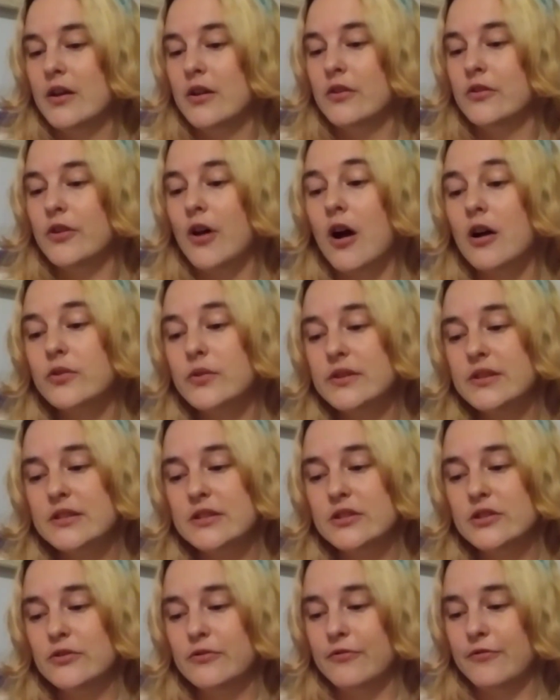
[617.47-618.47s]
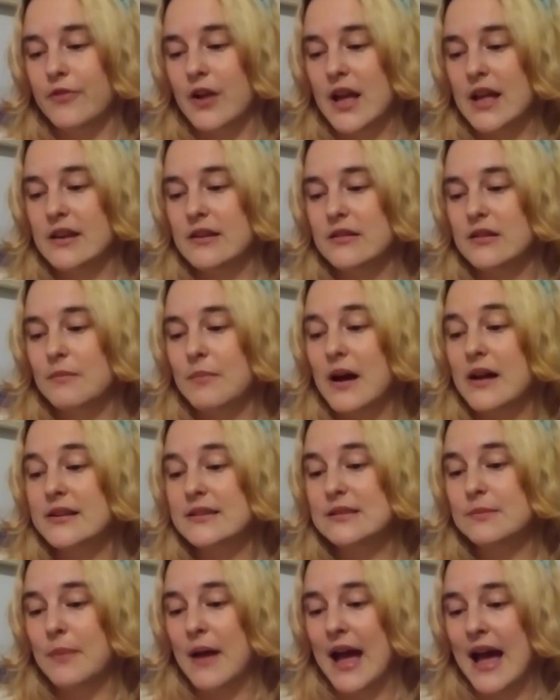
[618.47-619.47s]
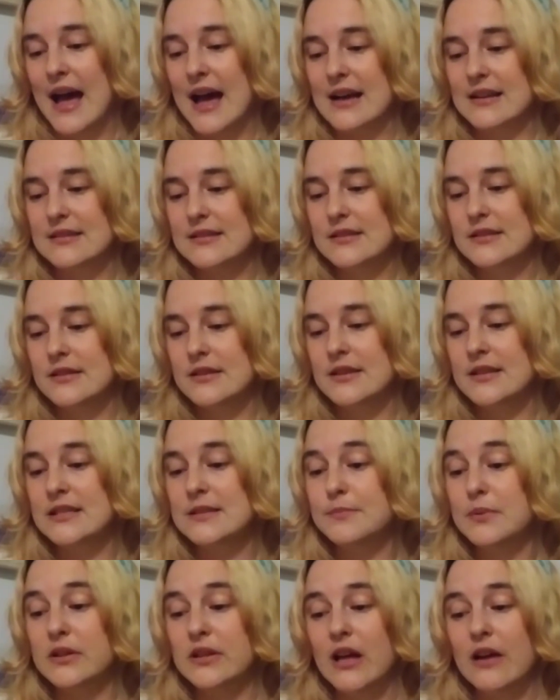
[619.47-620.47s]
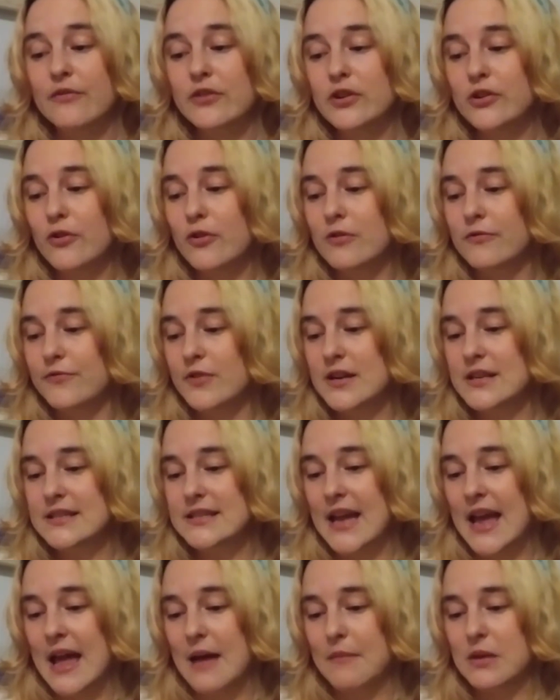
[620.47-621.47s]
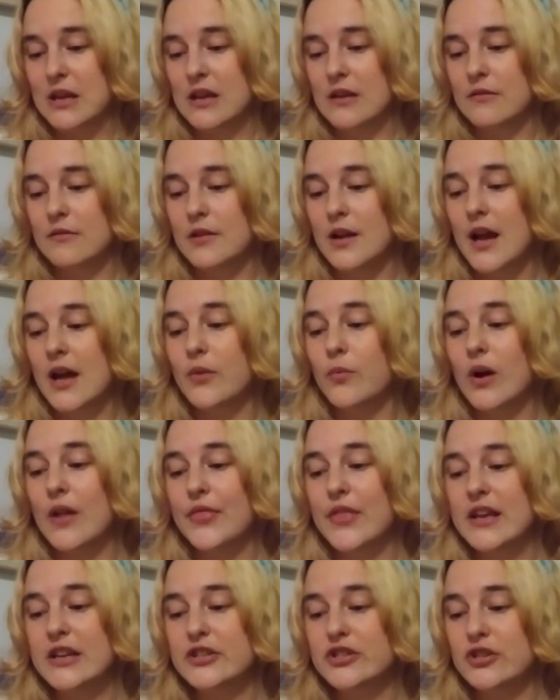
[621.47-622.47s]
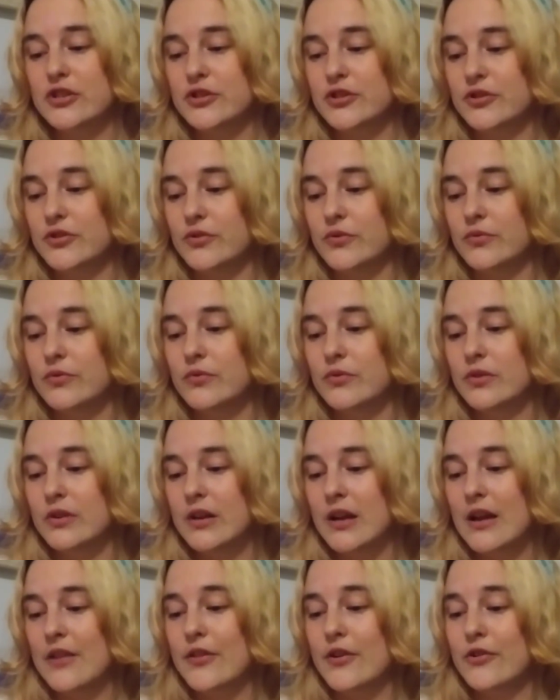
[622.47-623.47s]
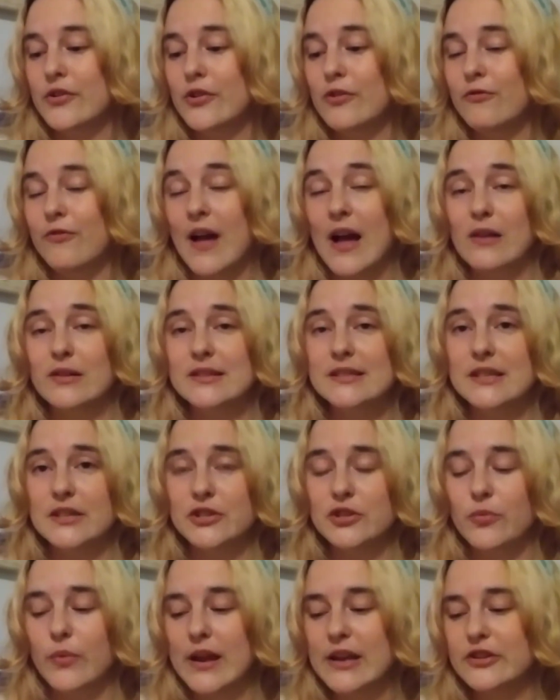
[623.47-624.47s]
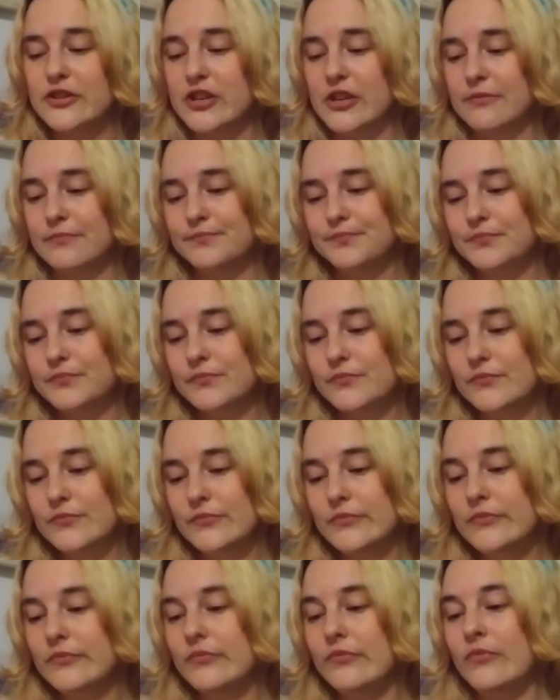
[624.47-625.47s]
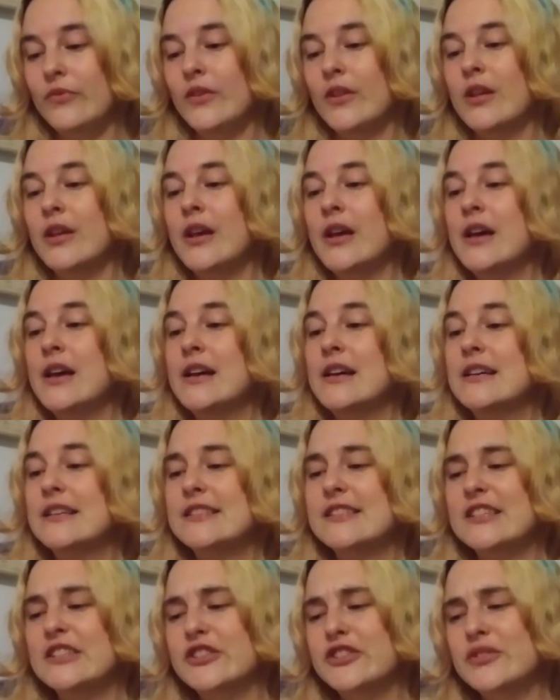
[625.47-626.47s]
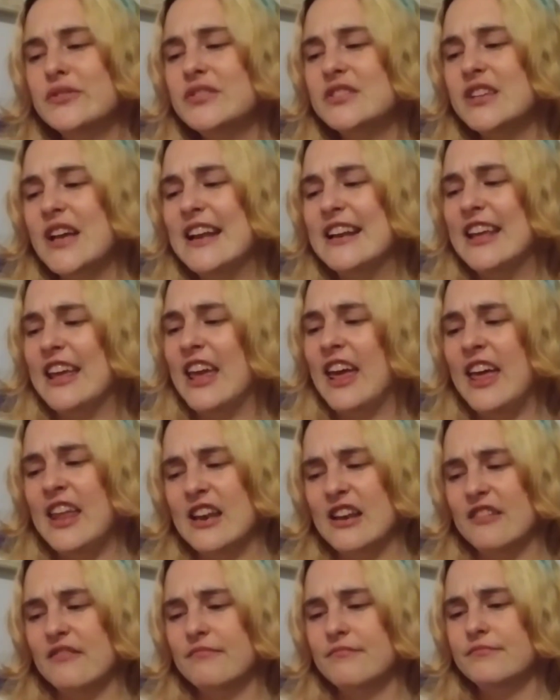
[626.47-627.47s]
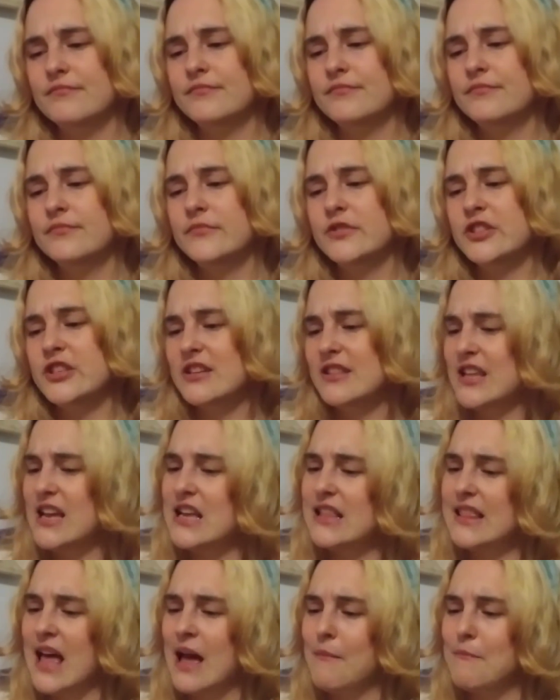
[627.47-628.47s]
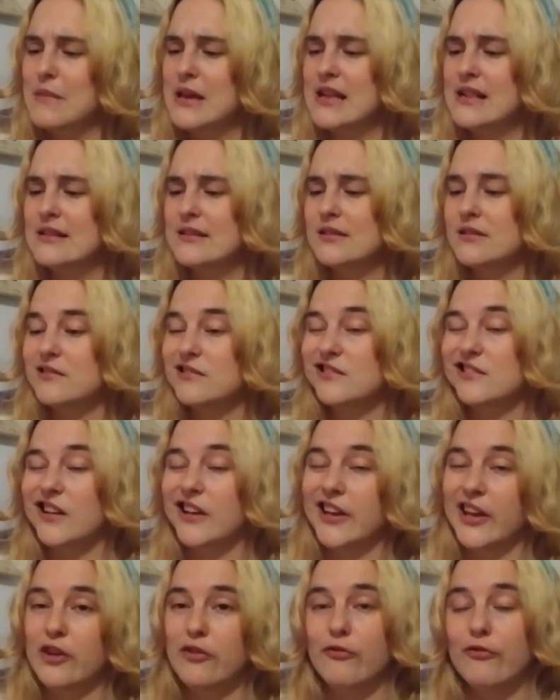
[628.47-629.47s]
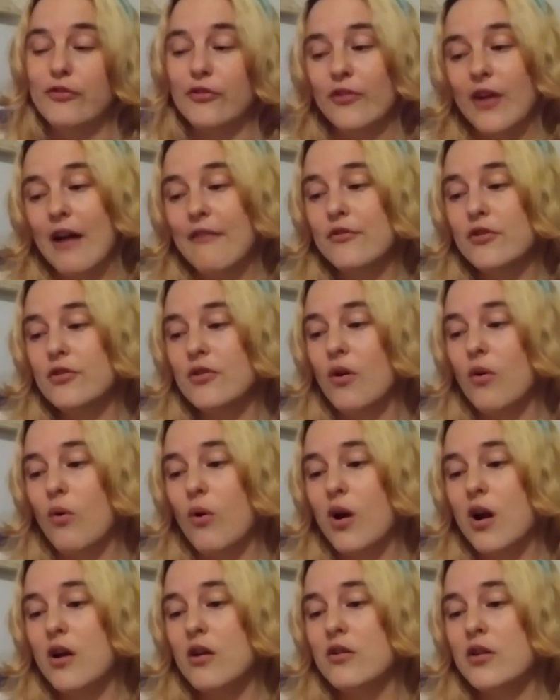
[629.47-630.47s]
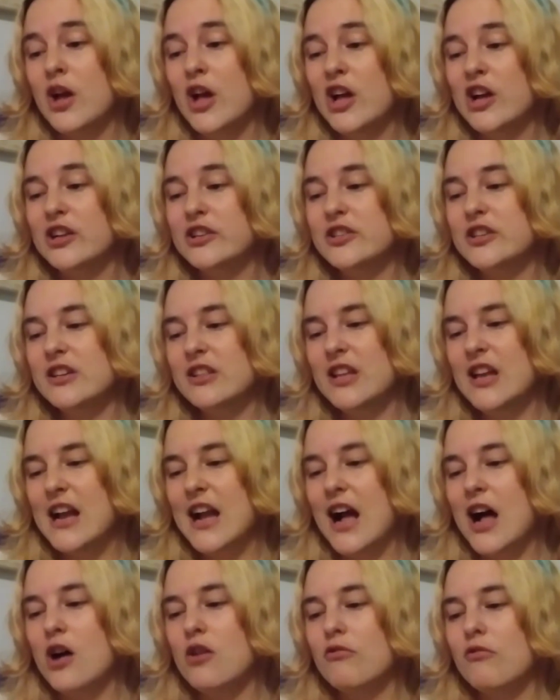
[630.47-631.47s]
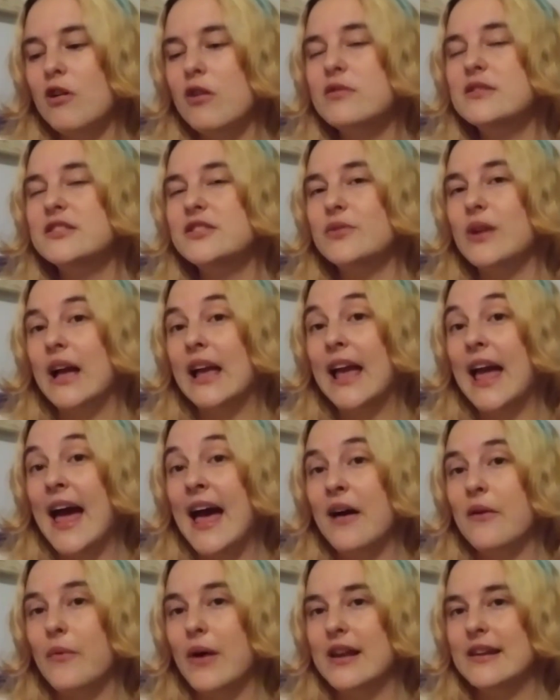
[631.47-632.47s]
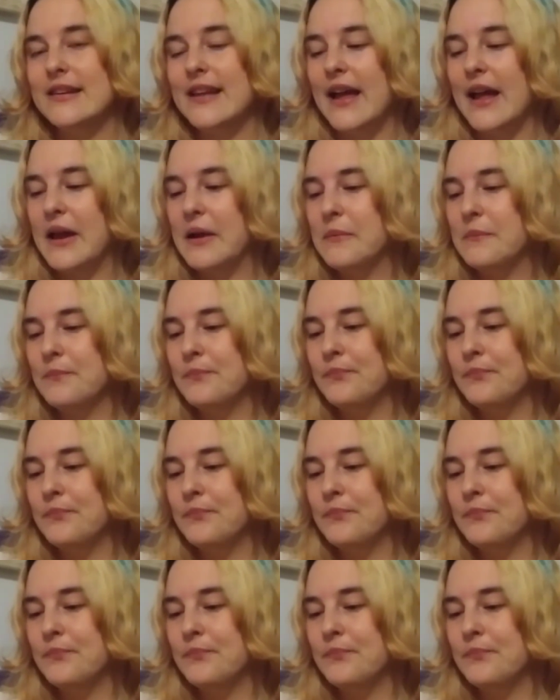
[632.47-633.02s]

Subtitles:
talked with his new friend about his past, his beloved girlfriend Tammy, and what they should do in their newfound situation. Since you said kitten, do you think that means a kitten forever, or do you think I'll grow into a cat one day?